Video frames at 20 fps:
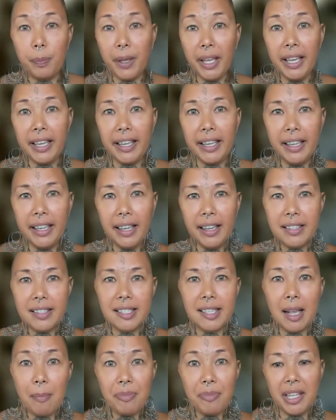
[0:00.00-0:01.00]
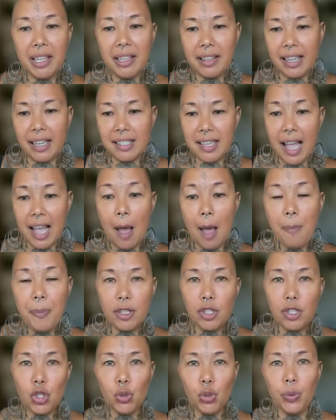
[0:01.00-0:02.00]
It be something that's
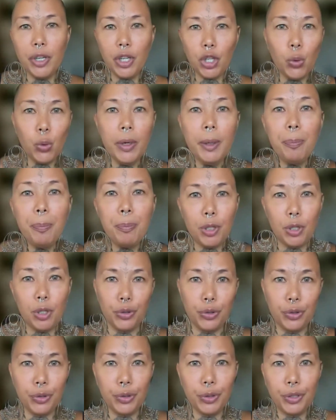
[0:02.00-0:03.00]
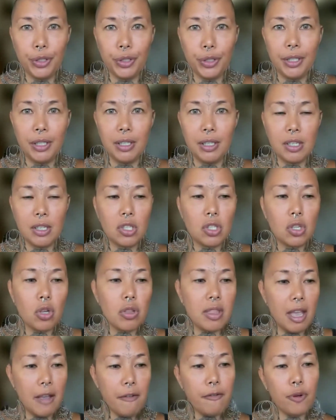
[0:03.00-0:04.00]
happened to equip you.
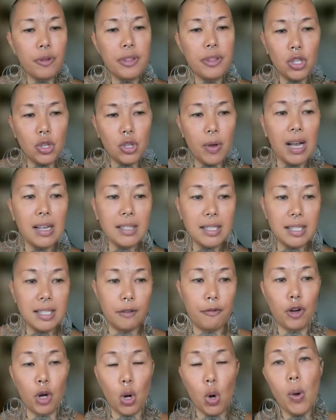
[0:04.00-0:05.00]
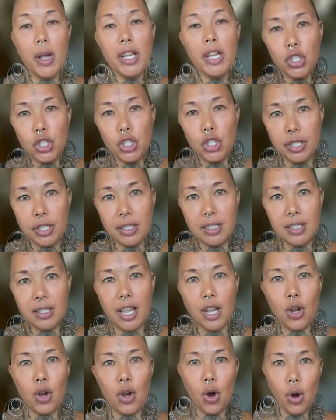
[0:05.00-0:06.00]
So therefore, then you ask different questions.
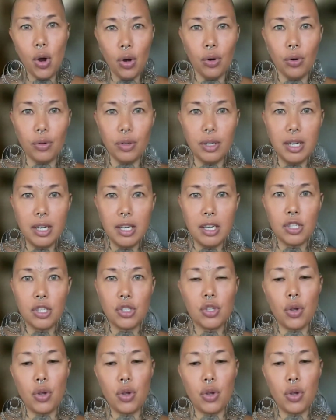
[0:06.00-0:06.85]
It's like, cool.